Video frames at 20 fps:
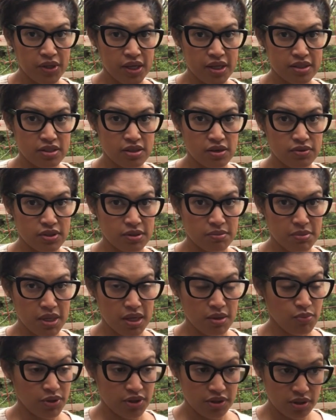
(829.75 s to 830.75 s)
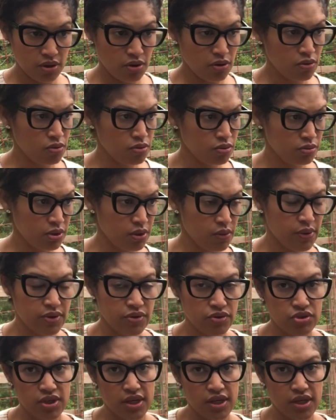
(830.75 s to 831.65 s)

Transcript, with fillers: And so to me, with no, no other